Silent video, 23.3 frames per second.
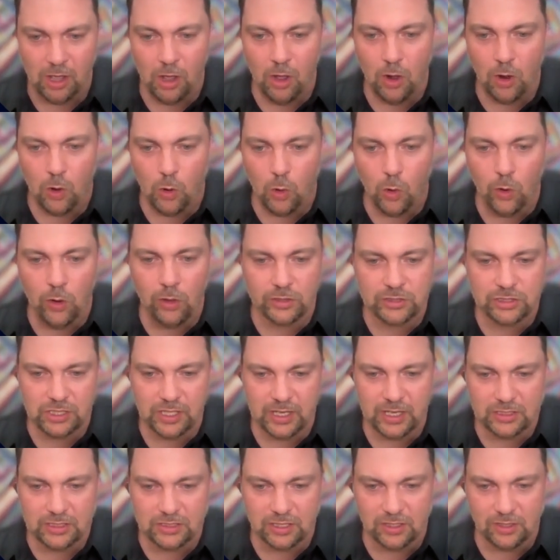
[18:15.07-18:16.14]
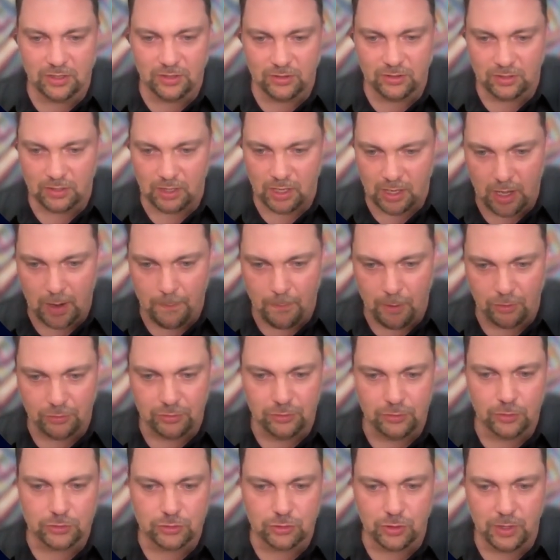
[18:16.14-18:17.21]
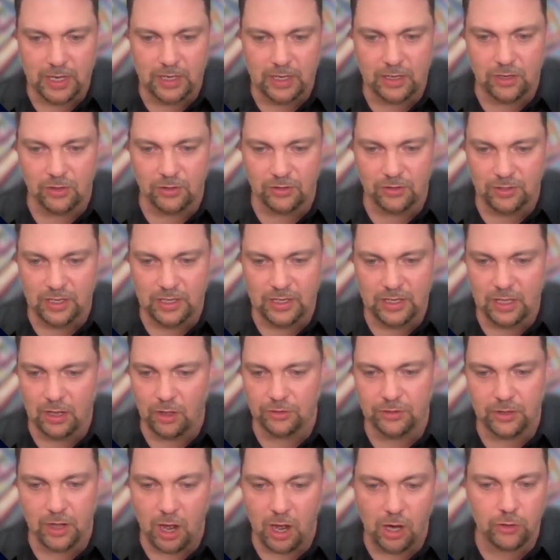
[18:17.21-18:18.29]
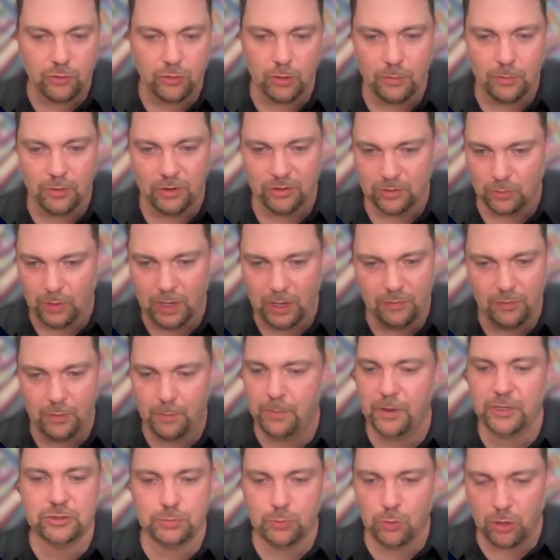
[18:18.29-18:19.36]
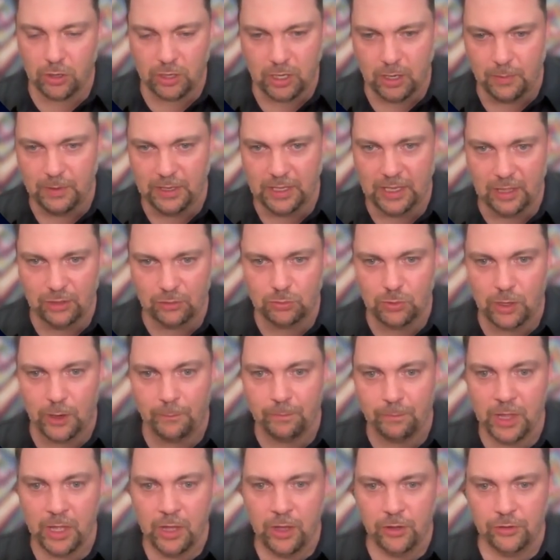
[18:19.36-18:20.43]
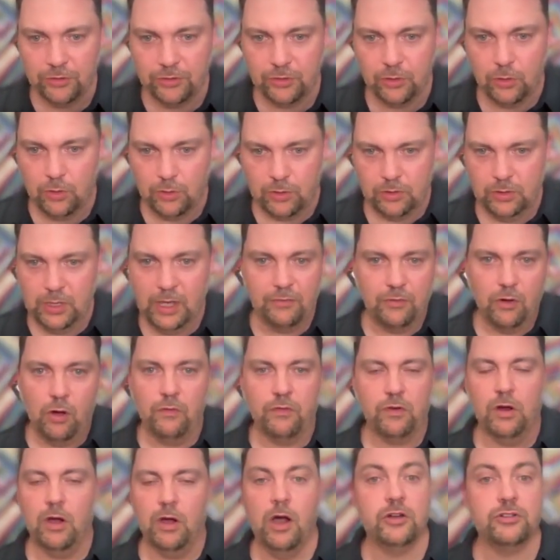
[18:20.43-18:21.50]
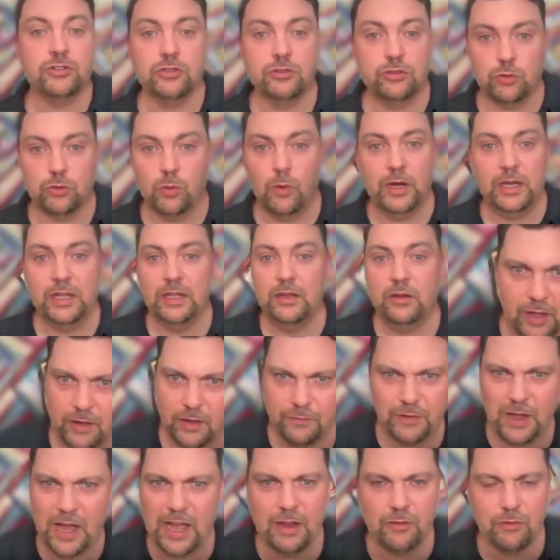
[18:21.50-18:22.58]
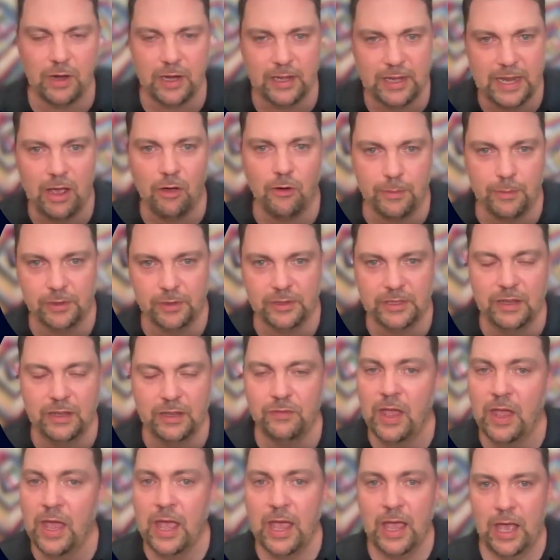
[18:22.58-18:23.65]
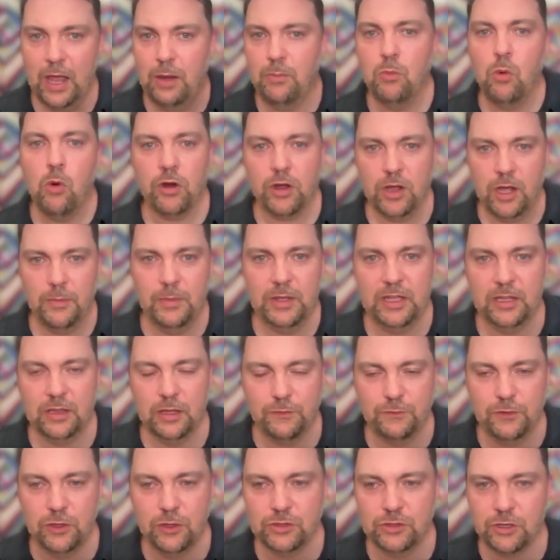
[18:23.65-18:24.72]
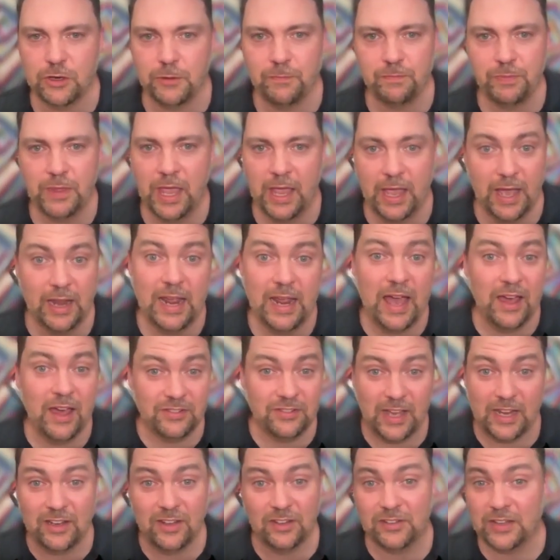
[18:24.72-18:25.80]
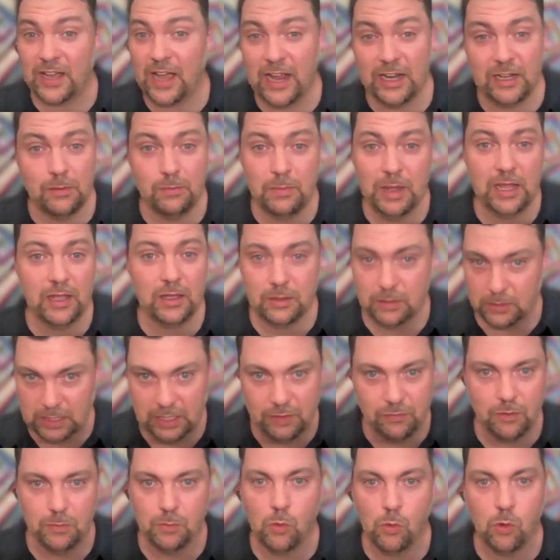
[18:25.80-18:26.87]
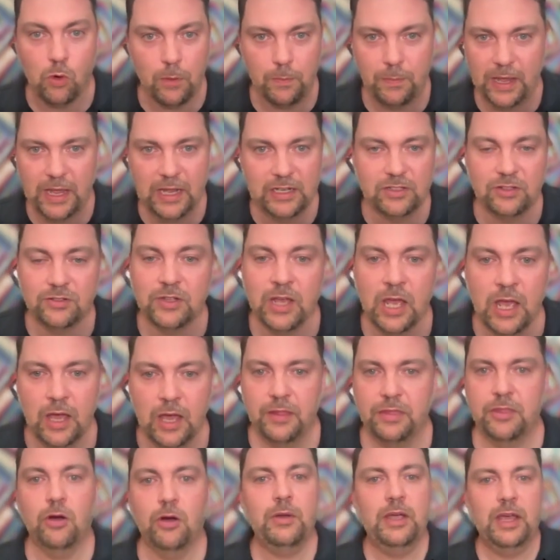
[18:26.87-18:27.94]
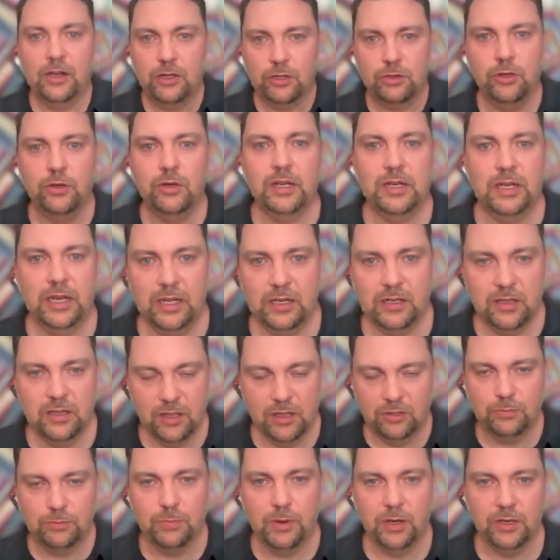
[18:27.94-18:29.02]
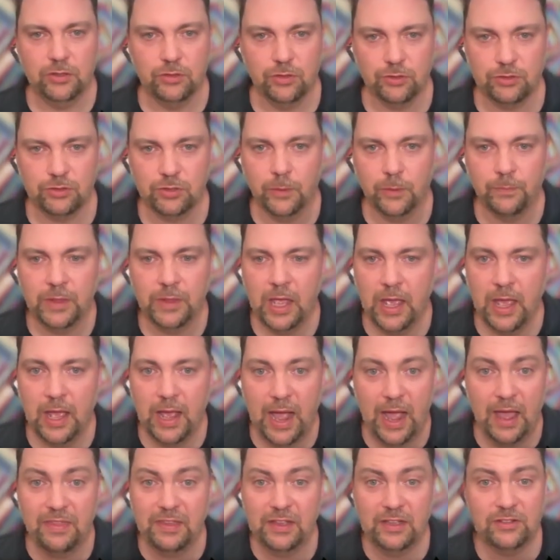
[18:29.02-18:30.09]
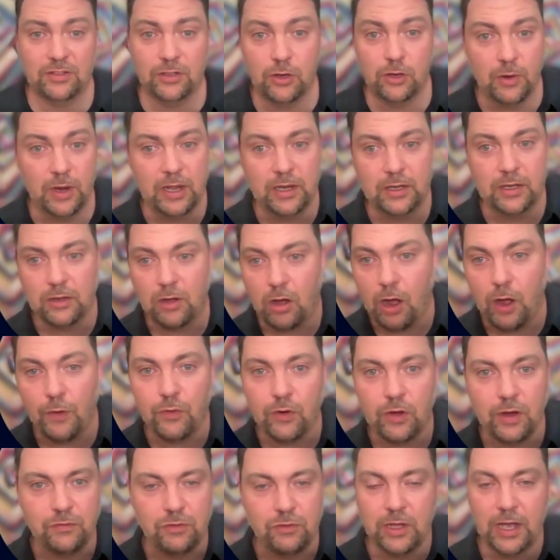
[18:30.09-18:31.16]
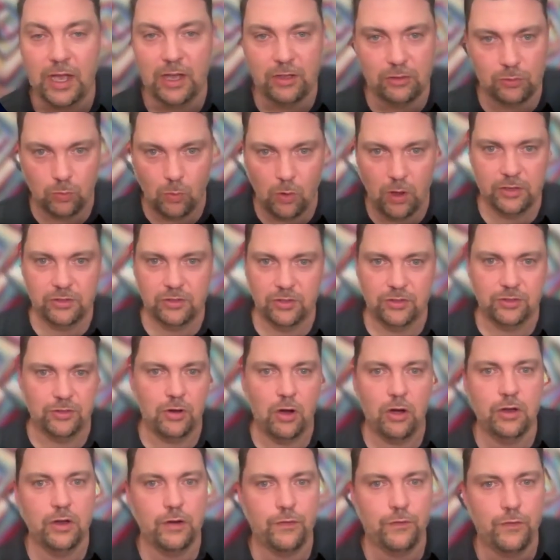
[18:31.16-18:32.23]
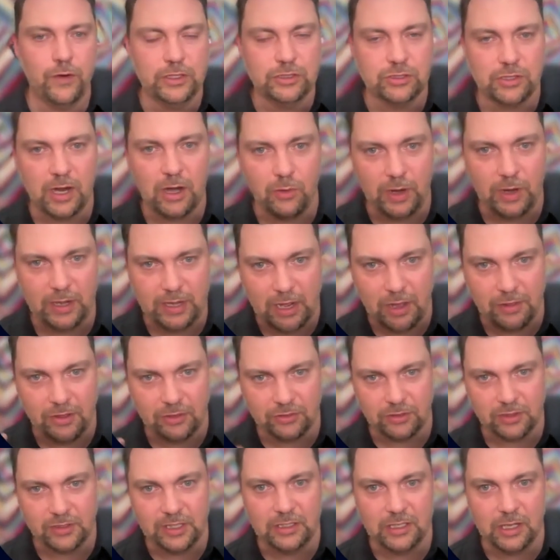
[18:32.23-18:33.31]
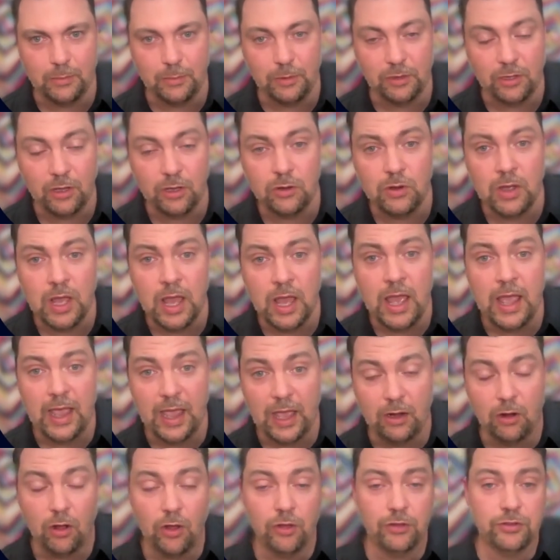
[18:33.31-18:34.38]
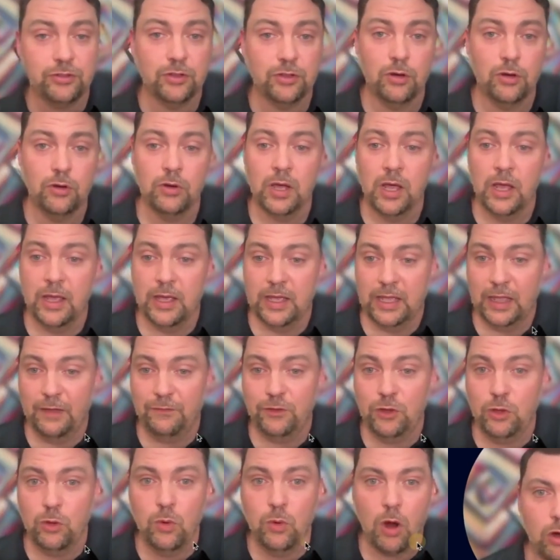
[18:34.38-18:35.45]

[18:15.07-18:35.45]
oil changes, personal trainer, CDL, dog groomers, and we have a bunch more coming as well. So you have over 125 right now, I believe, and more coming in the future. And as I design and make even more pages, they'll get included into this bundle. So I think it's a great offer if you guys want to start your free trial right now. There's a link down below. And also, if you are